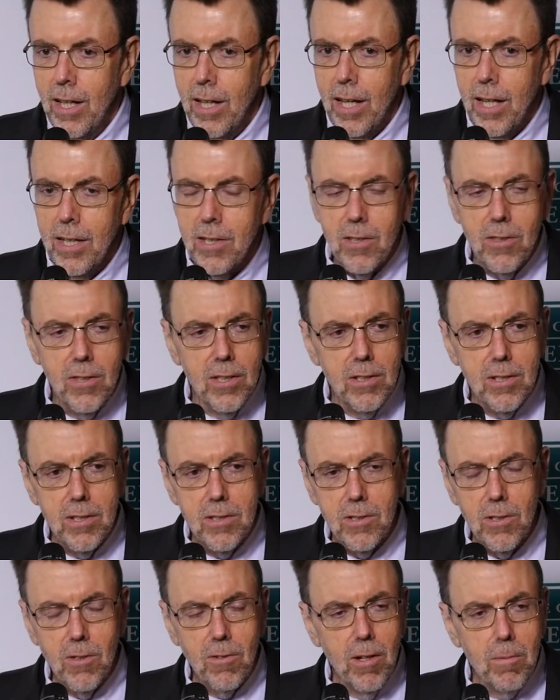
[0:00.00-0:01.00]
and you think to
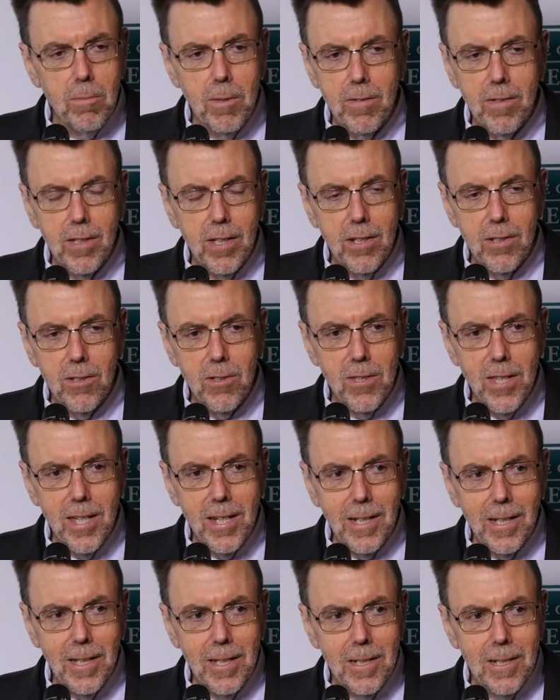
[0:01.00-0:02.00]
yourself, I'm never going to do that
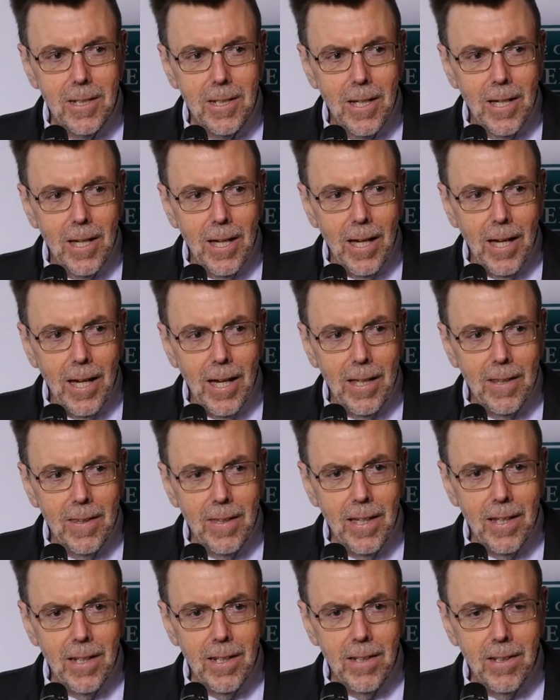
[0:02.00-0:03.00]
again. And
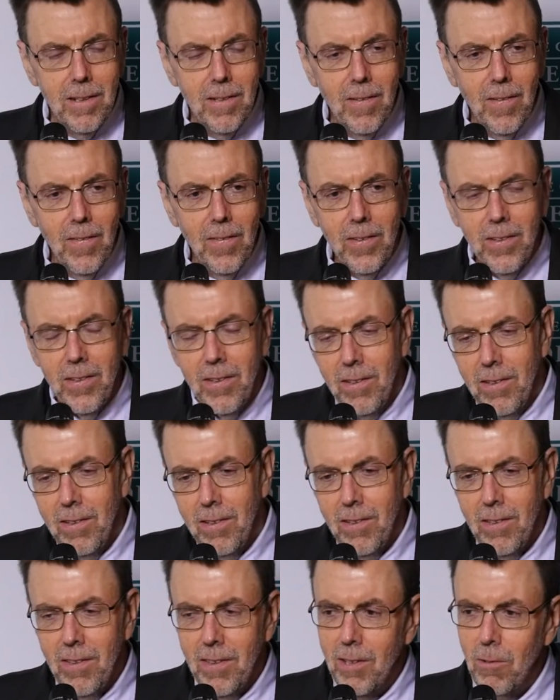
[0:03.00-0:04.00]
then
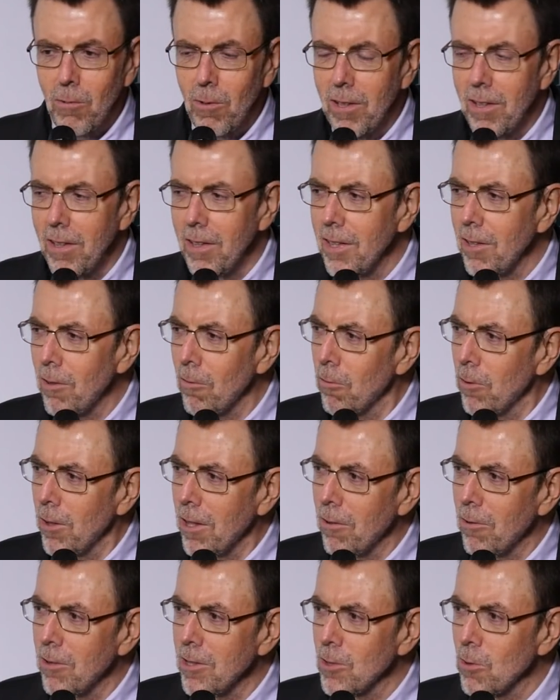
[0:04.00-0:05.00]
you think, well, the little
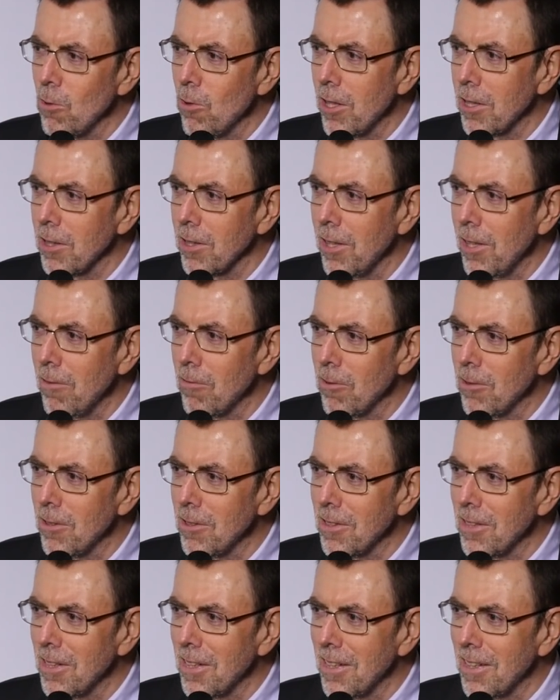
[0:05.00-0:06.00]
fella, he's quite clever,
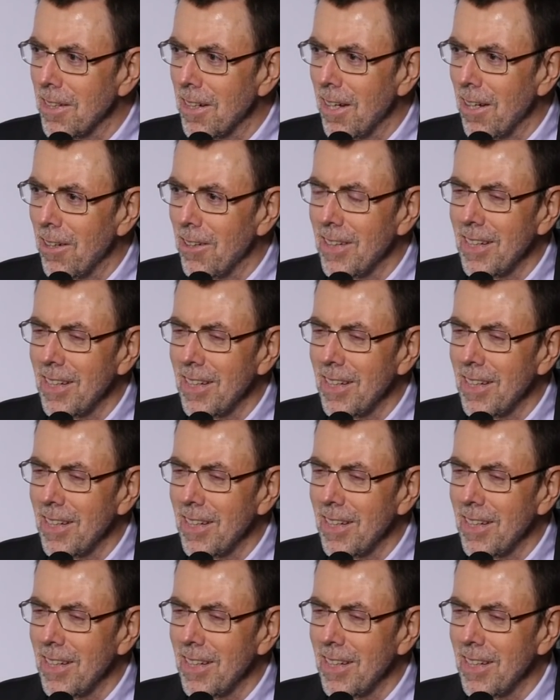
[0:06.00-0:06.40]
isn't he? You know,